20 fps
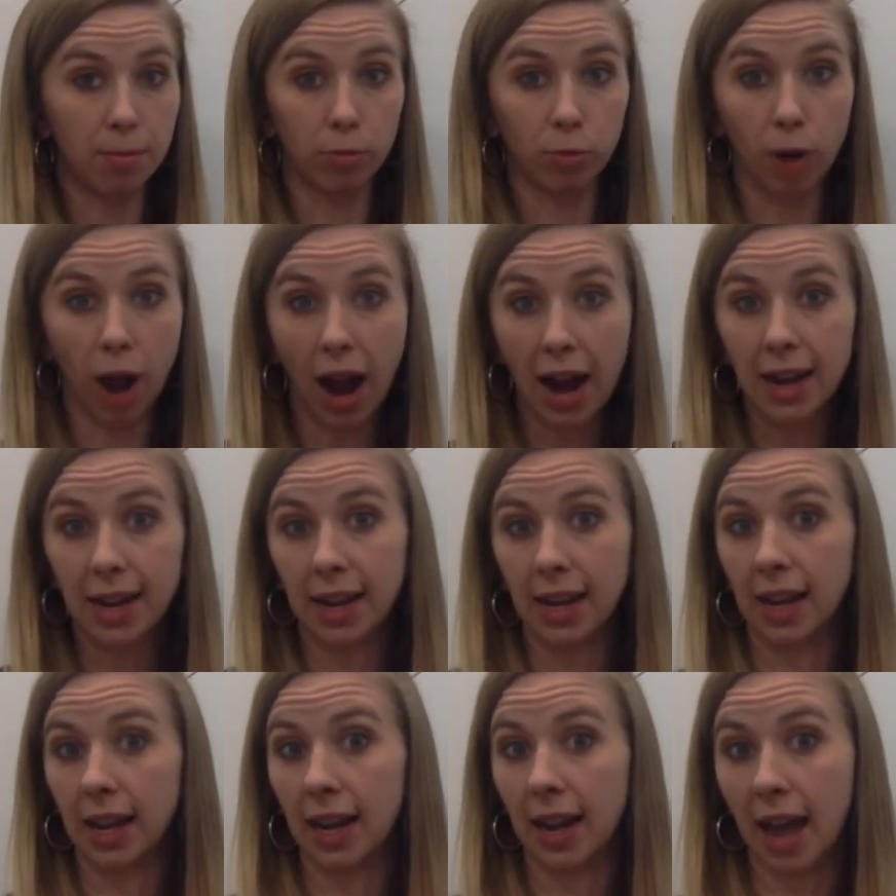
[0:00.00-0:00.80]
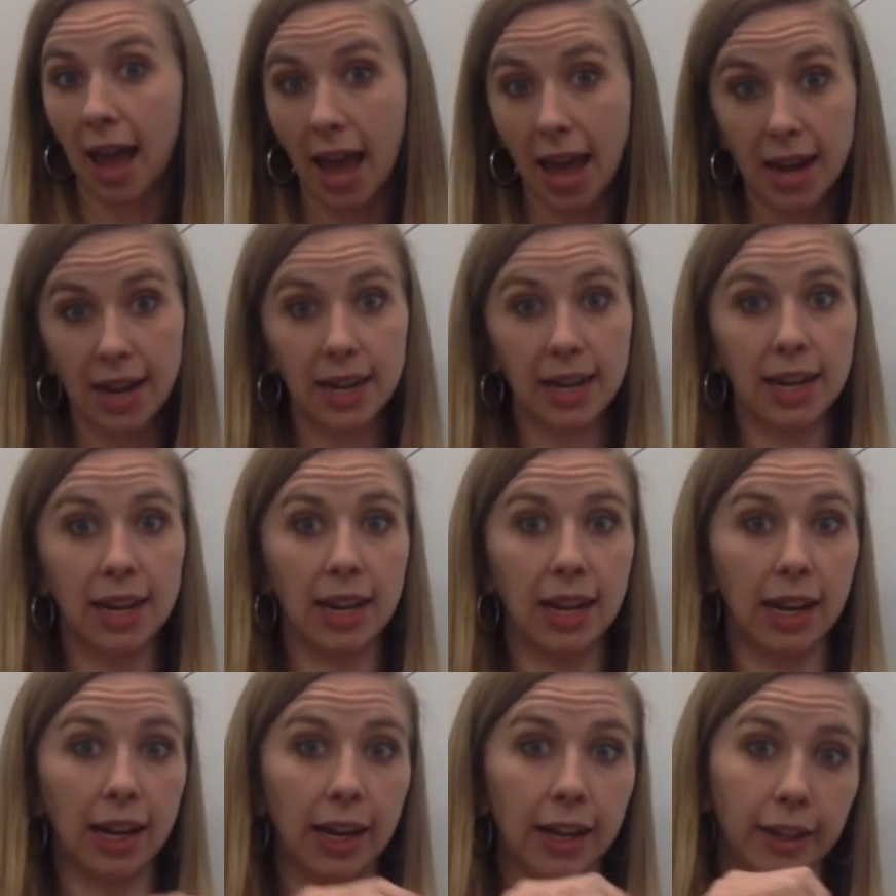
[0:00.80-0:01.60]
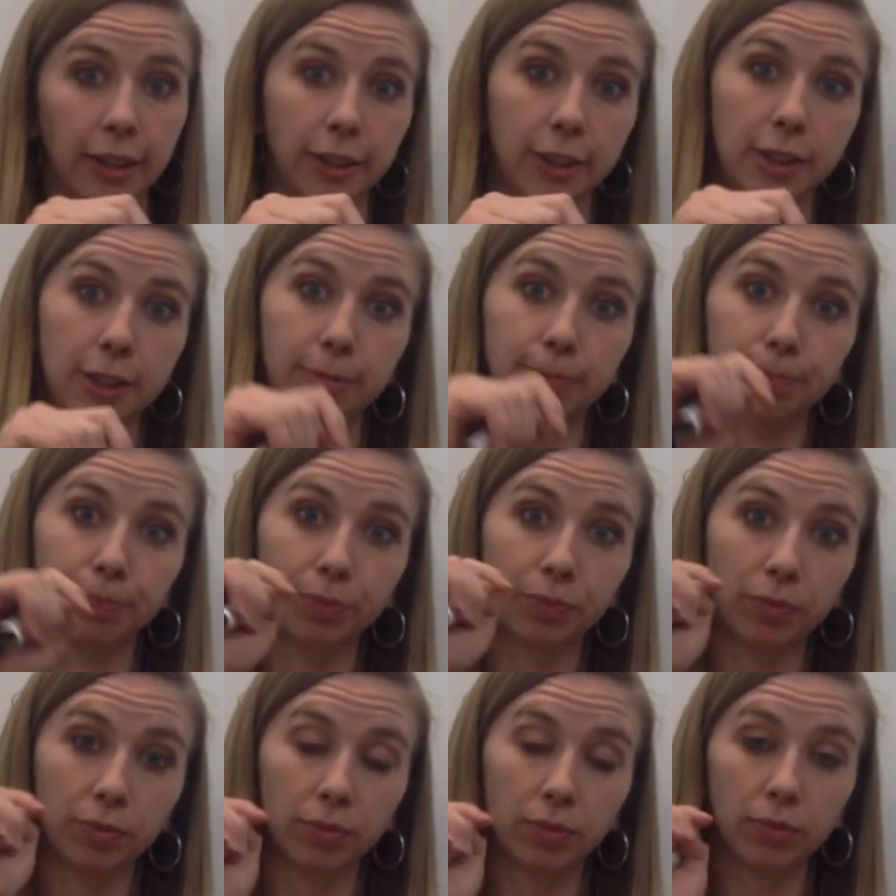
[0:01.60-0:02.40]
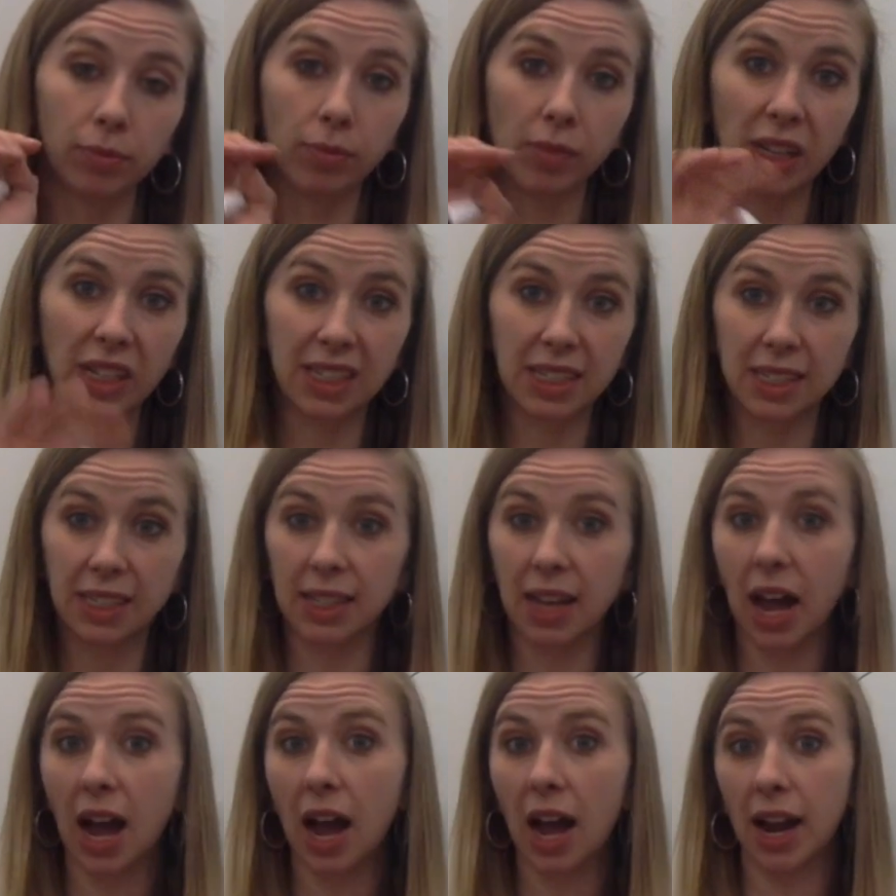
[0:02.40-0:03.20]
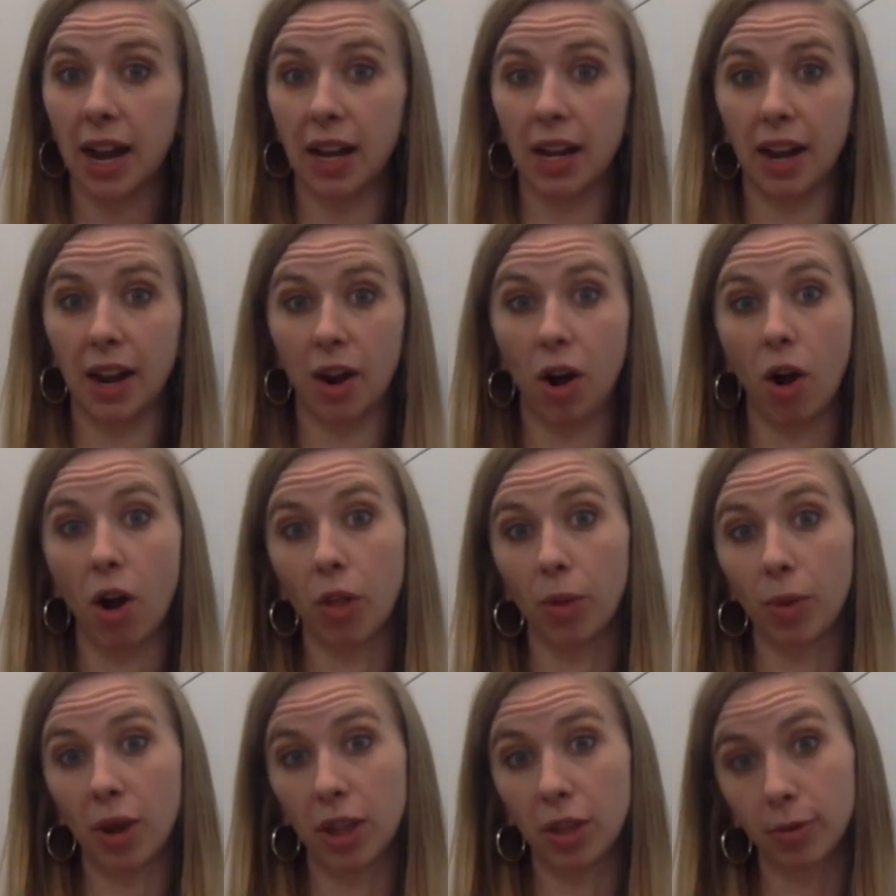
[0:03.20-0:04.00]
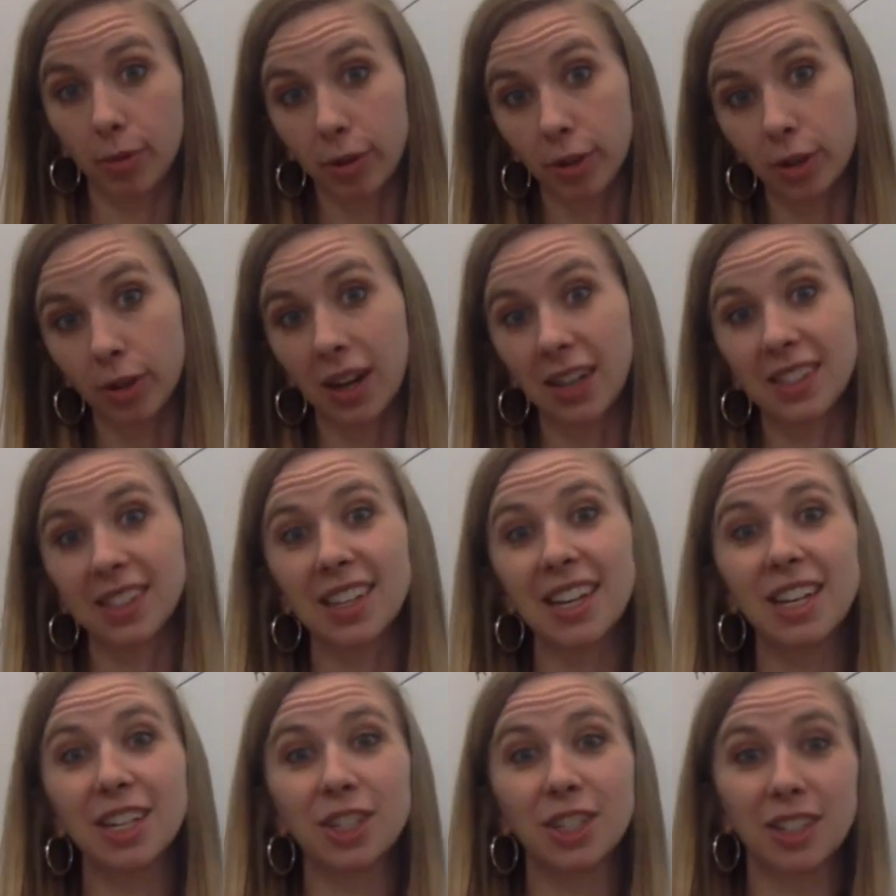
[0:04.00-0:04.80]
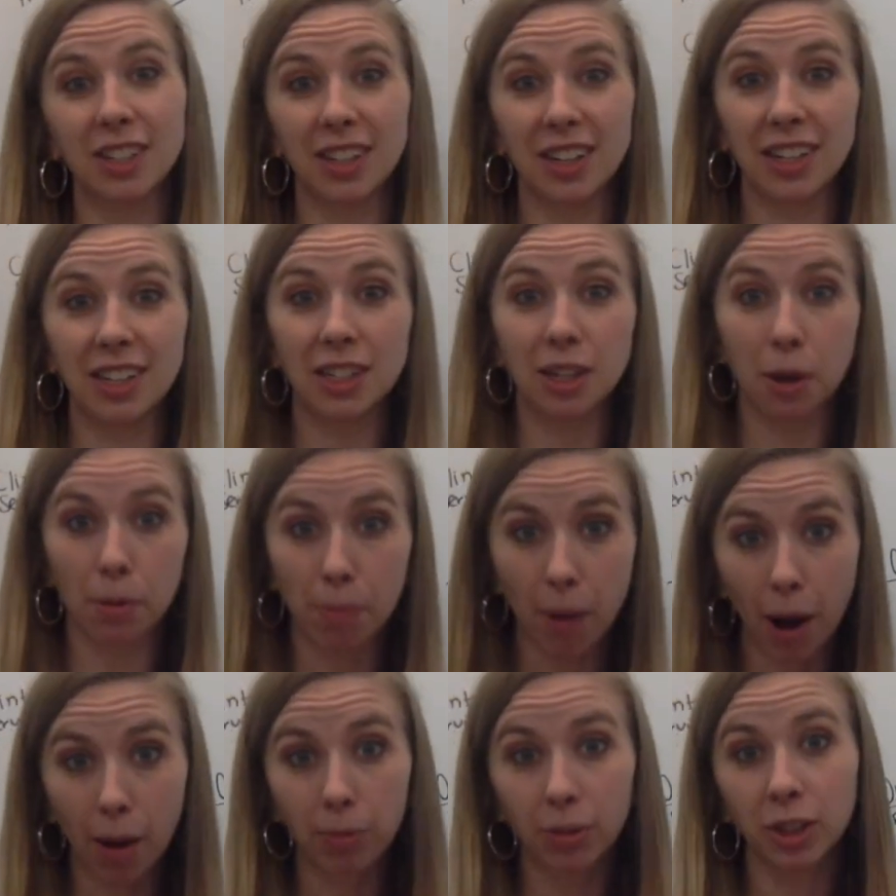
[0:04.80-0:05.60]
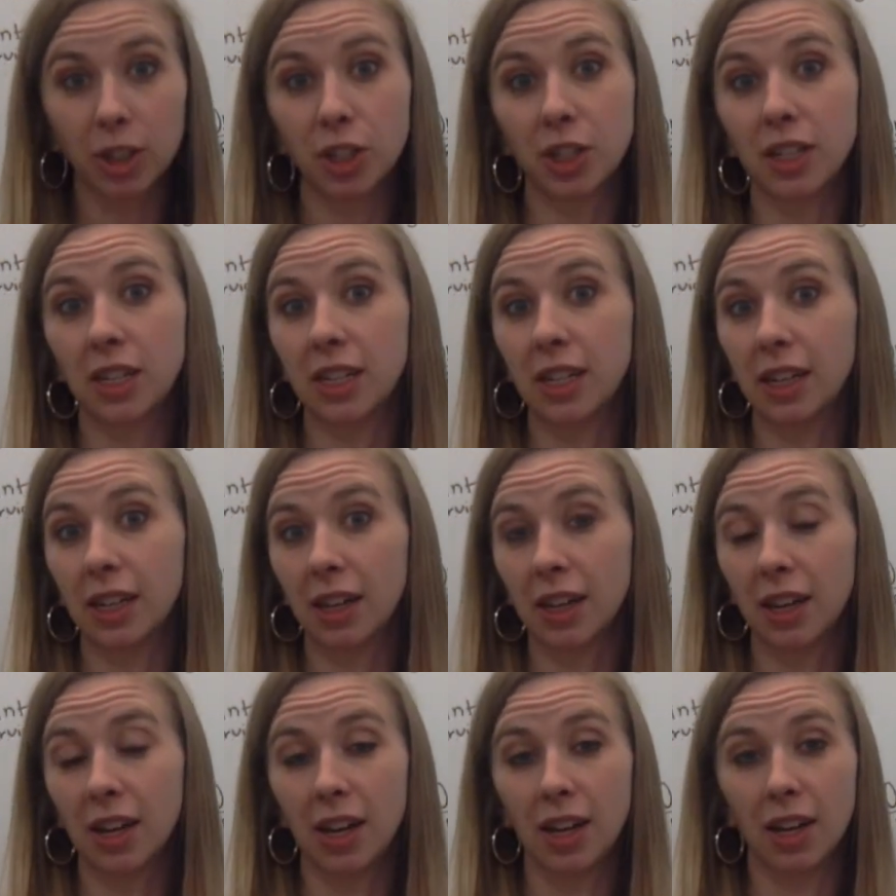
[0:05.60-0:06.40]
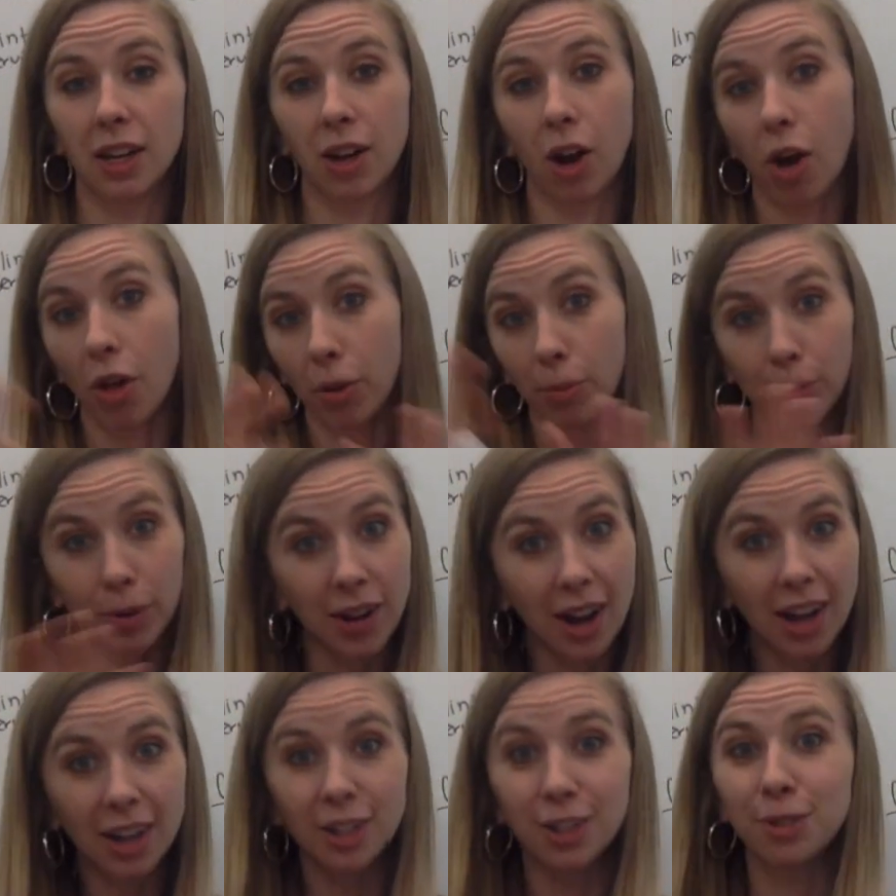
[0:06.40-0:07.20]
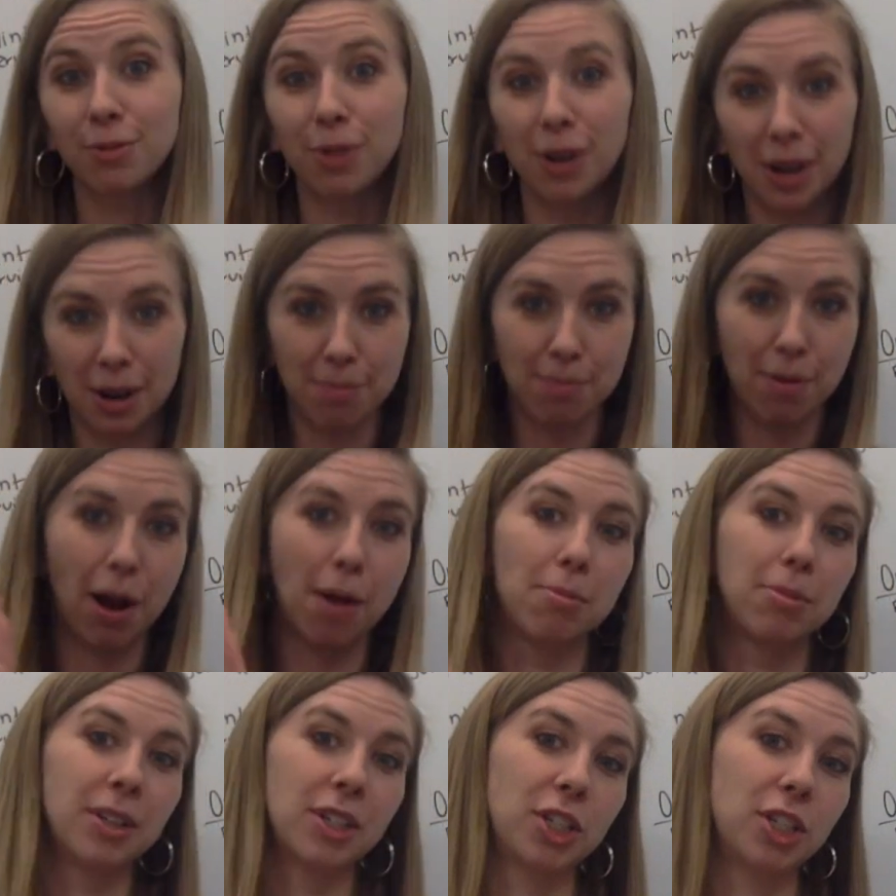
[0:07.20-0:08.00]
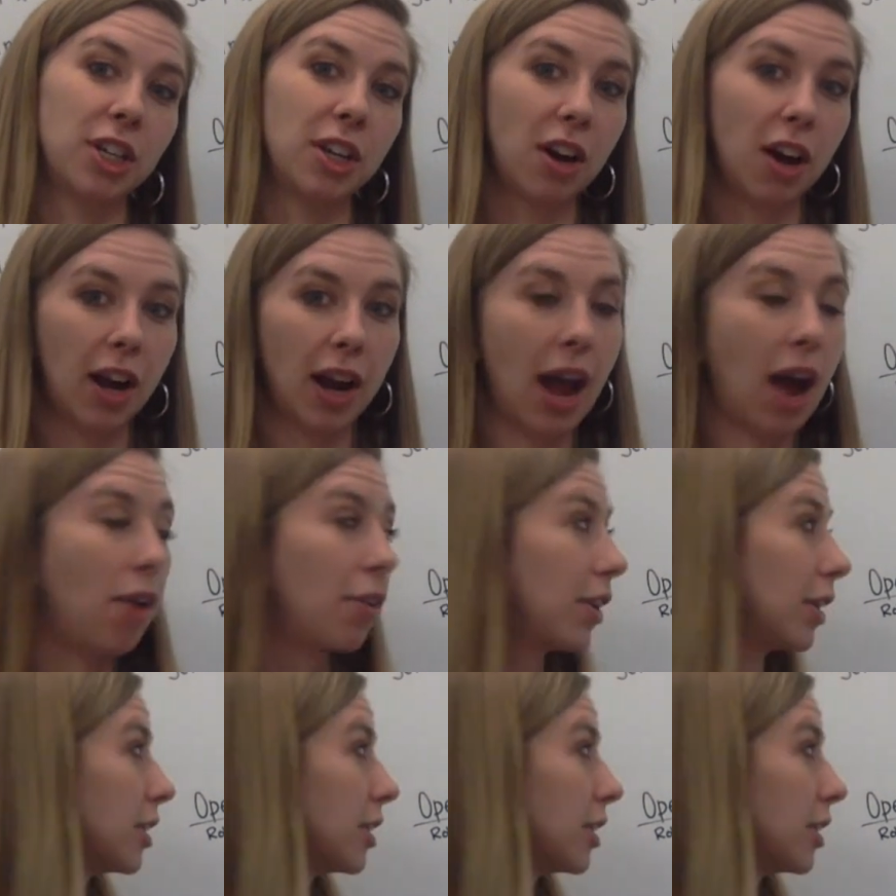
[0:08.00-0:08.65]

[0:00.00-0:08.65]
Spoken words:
writing and editing and design and all the way through translation into publishing, all the production work and publishing on out.